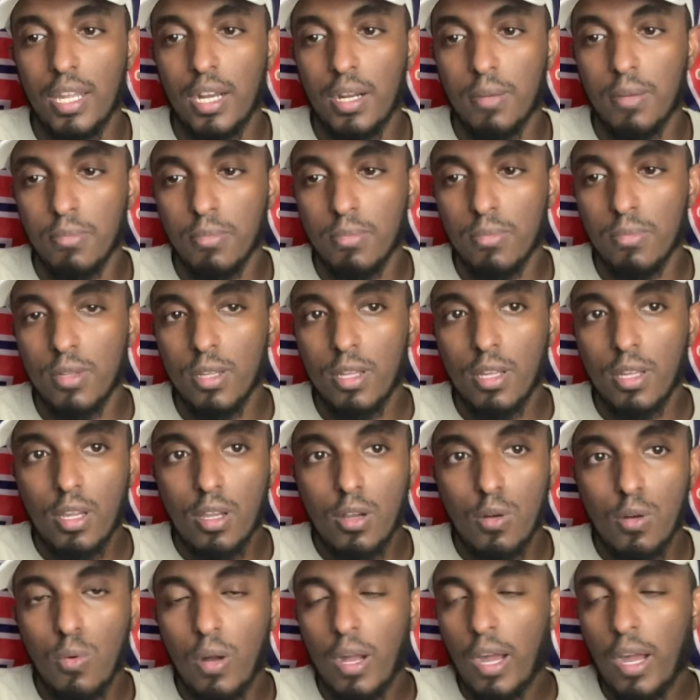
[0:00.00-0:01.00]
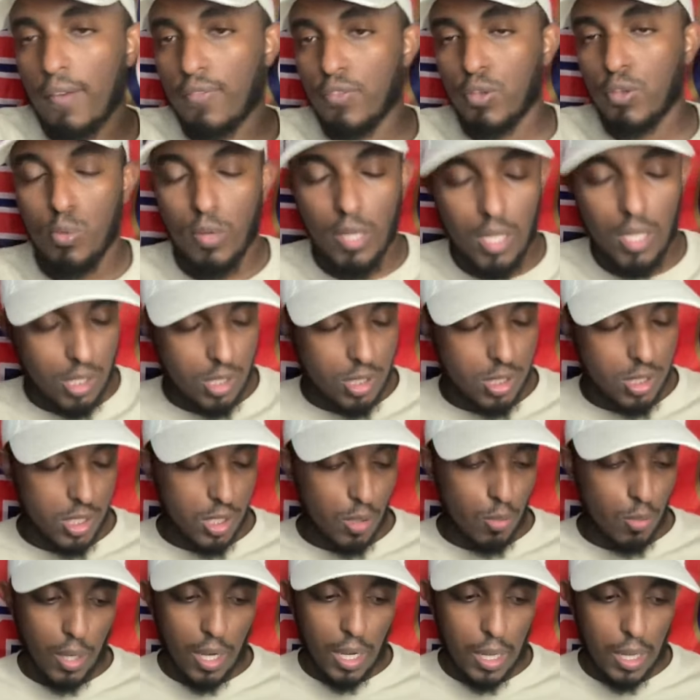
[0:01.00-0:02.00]
get him. We'll have to wait and
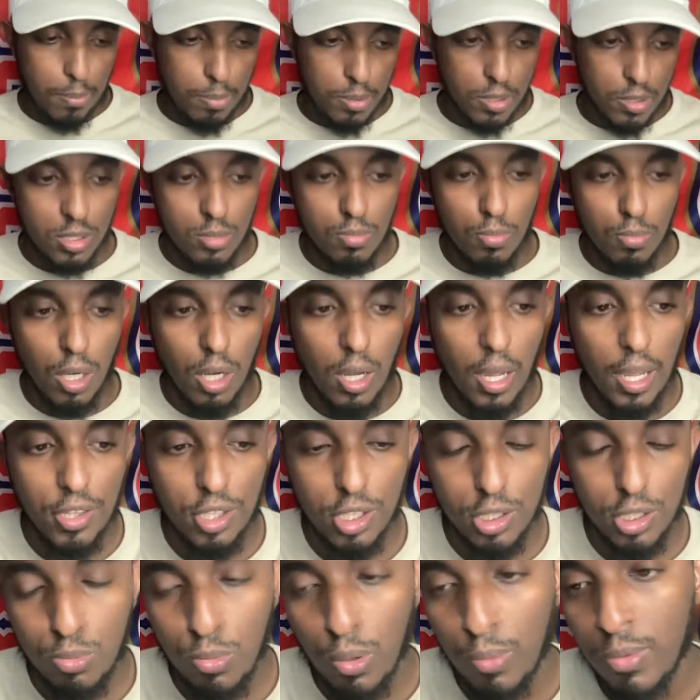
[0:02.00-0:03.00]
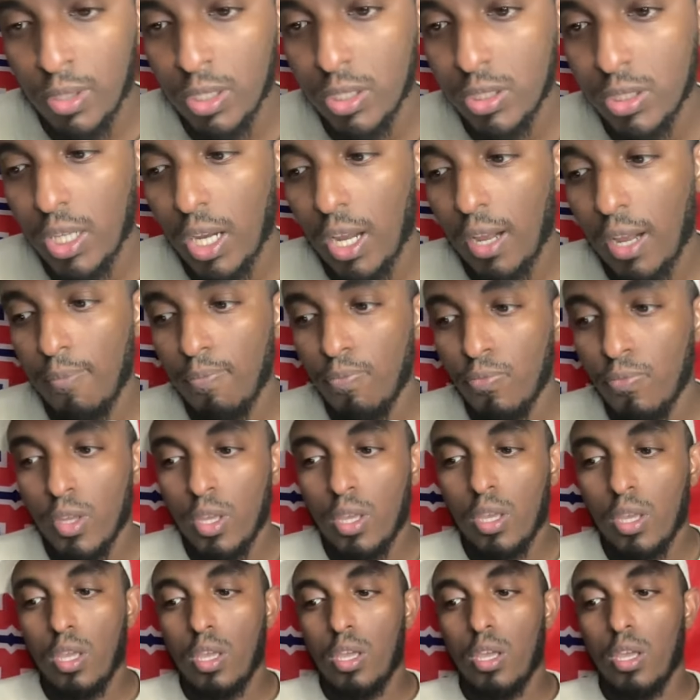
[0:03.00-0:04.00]
see what happens. But at this moment in time,
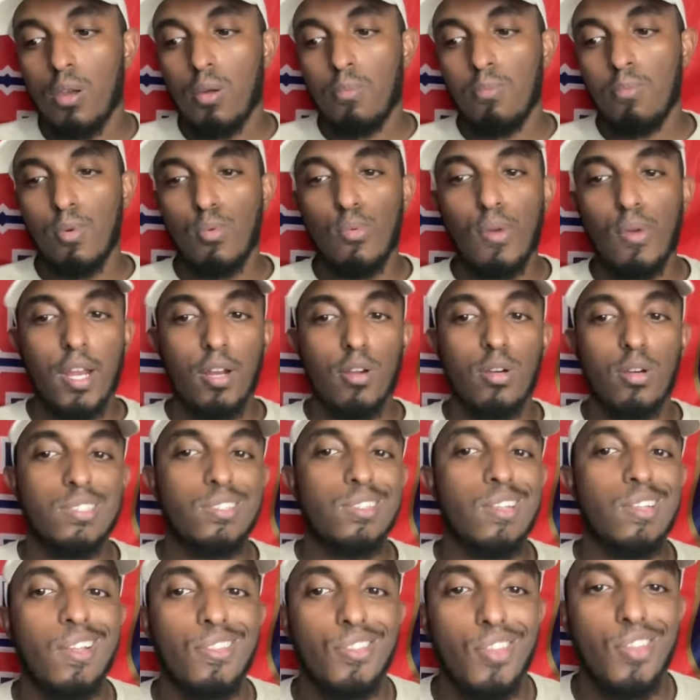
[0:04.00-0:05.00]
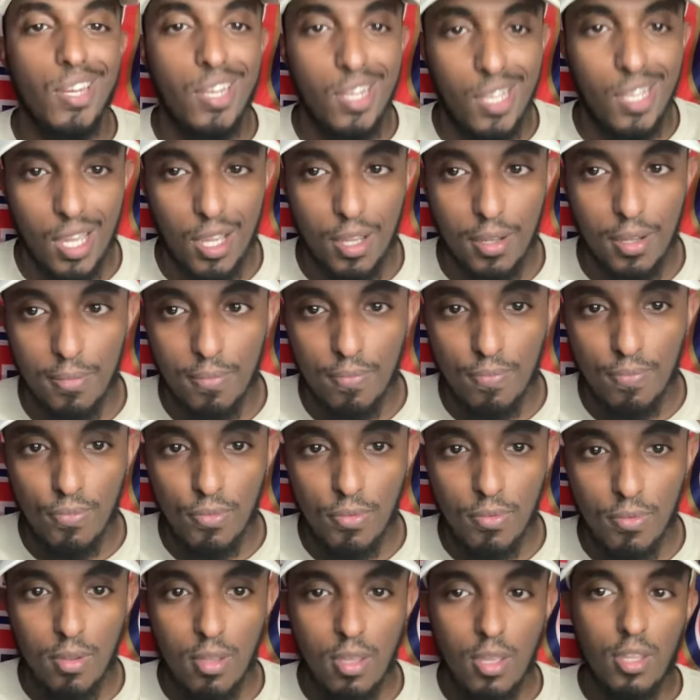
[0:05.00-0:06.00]
Moreno is not done yet.
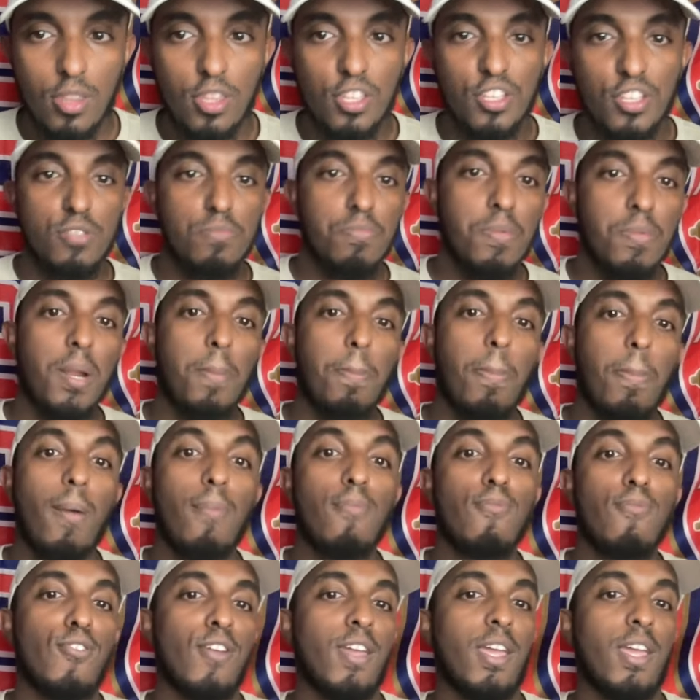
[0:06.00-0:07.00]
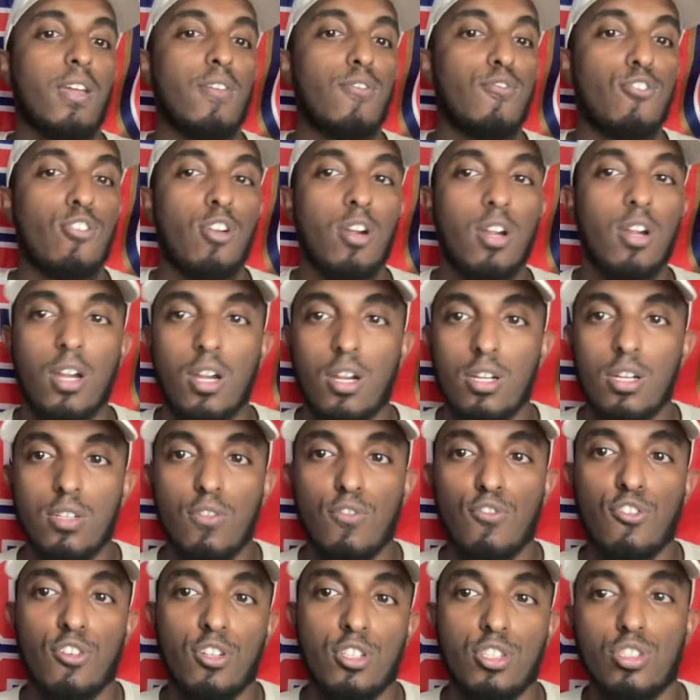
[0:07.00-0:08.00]
There's been a pump fake for
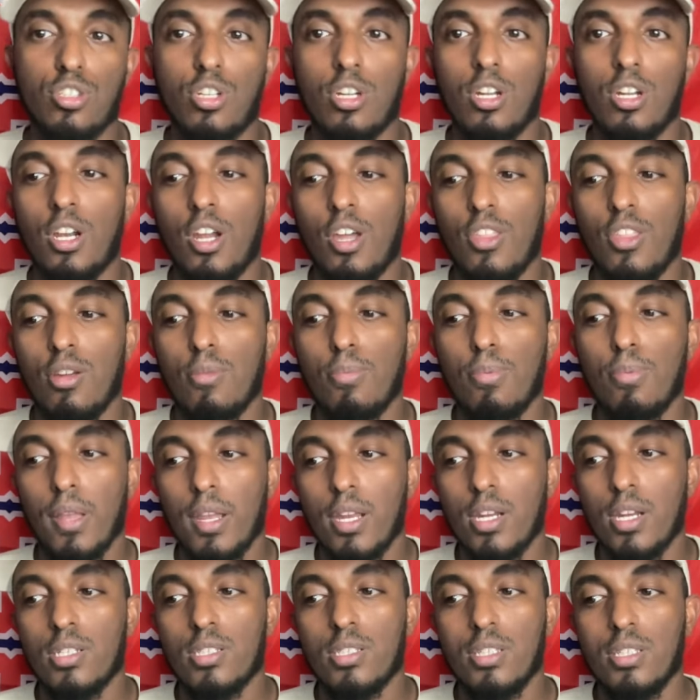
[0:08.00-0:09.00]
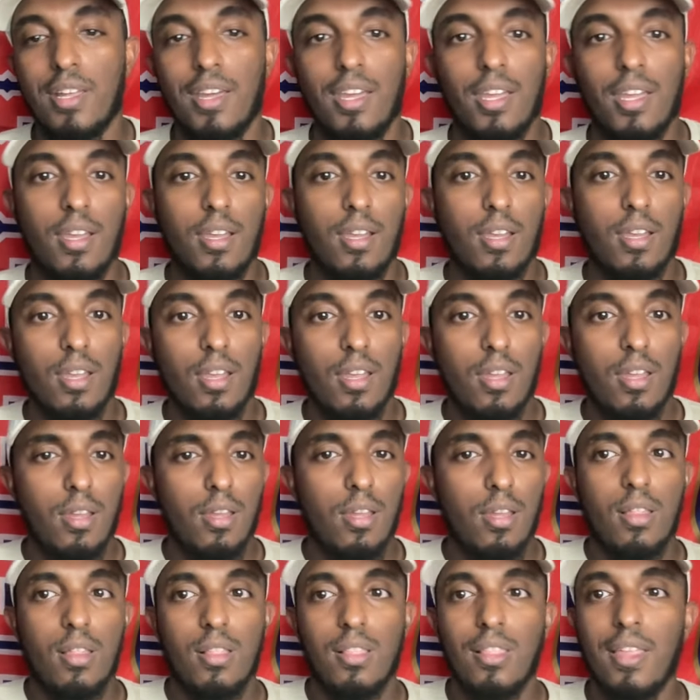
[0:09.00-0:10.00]
certain other players like
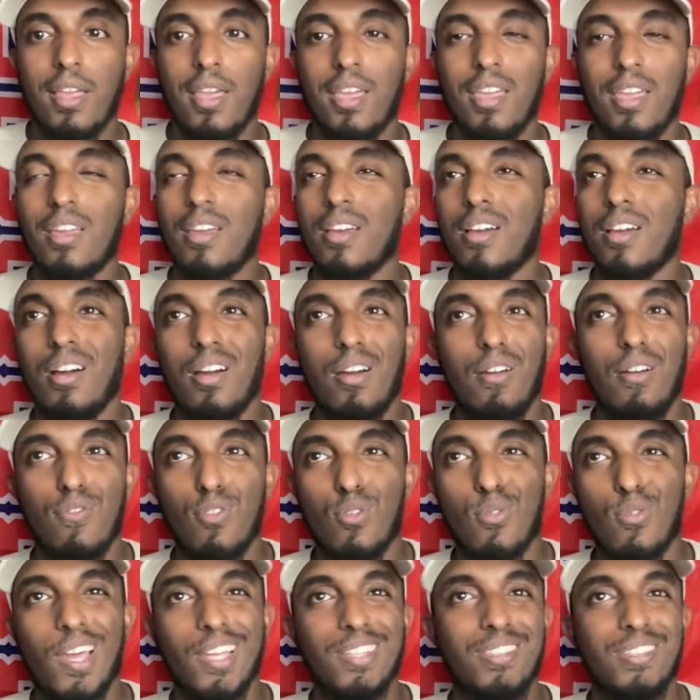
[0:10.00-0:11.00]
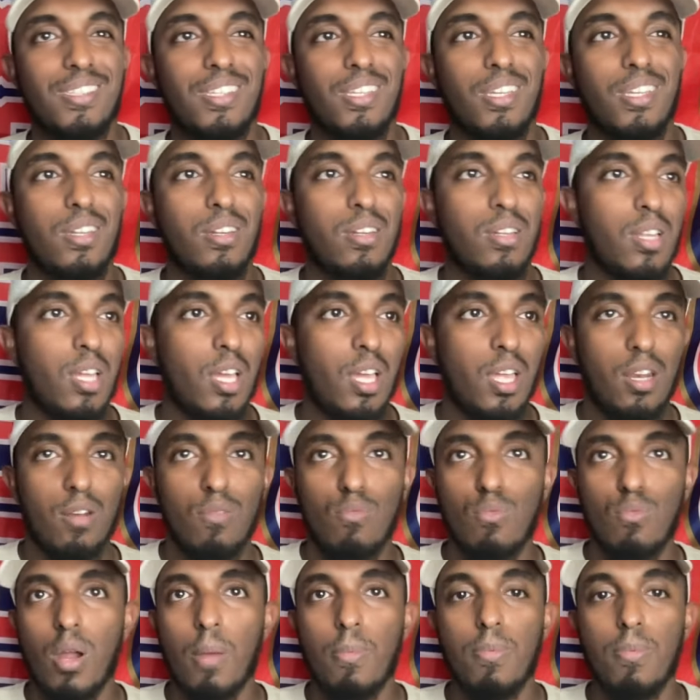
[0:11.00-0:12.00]
Verratti
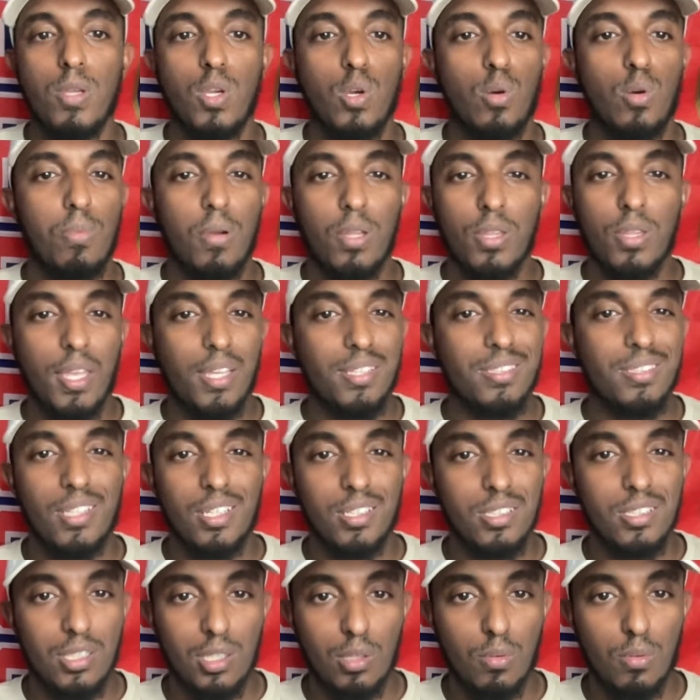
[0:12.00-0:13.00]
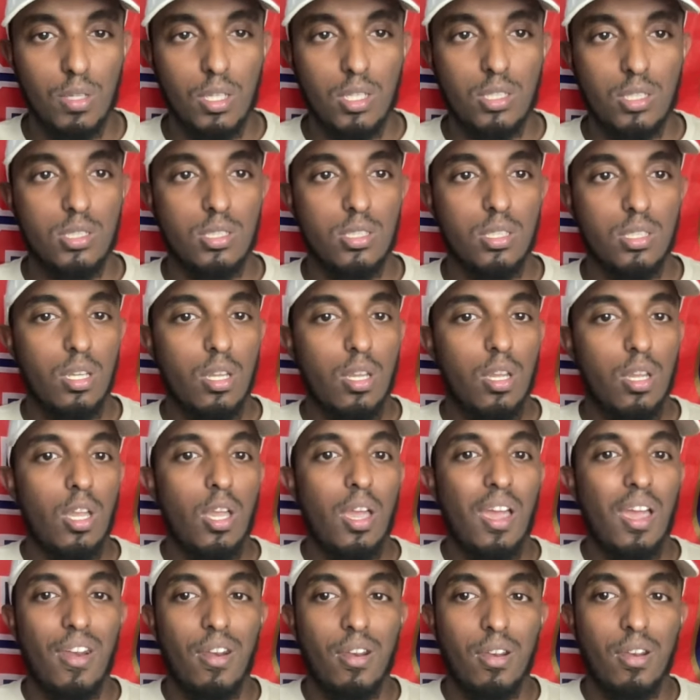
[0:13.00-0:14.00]
and Rabiot, but that's not serious.
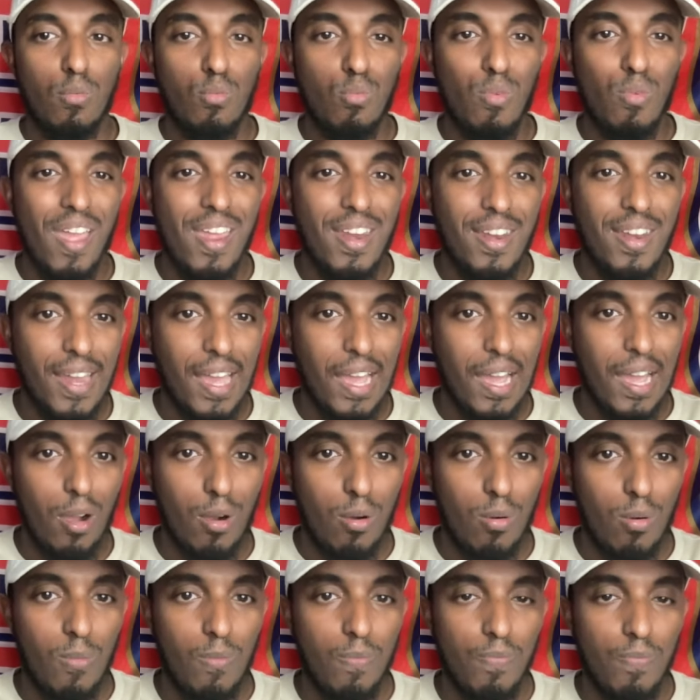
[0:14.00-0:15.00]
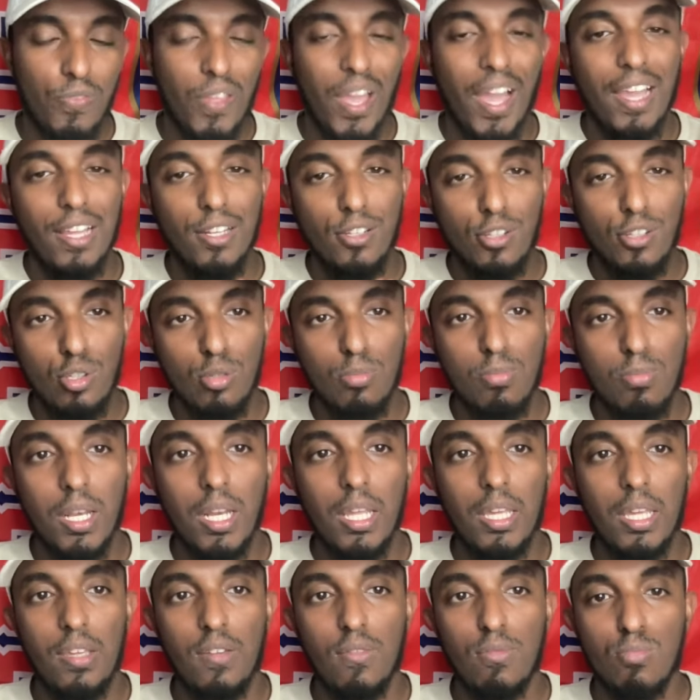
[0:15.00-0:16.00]
And right now, I do
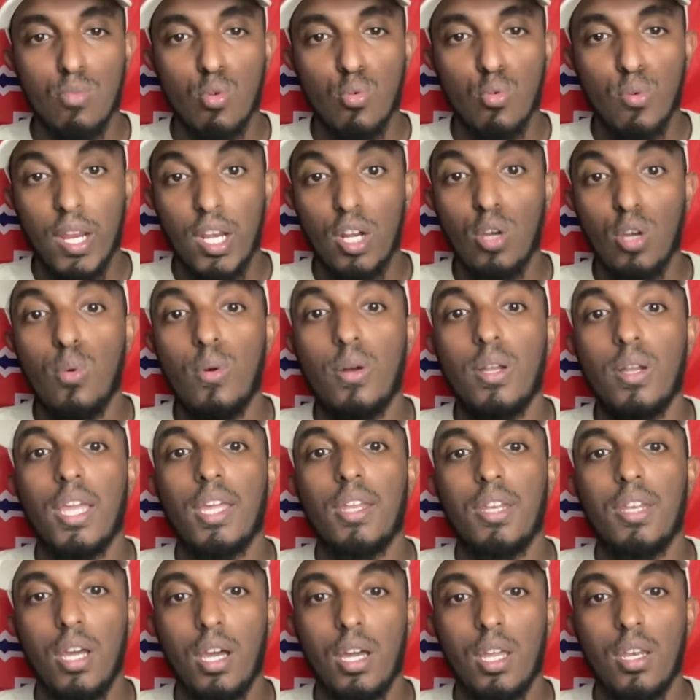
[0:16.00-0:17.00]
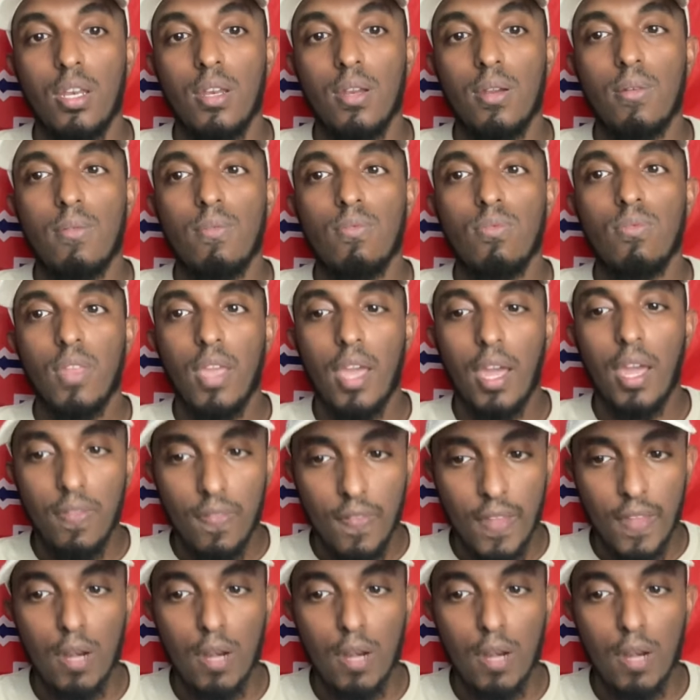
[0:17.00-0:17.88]
believe Moreno will get done, and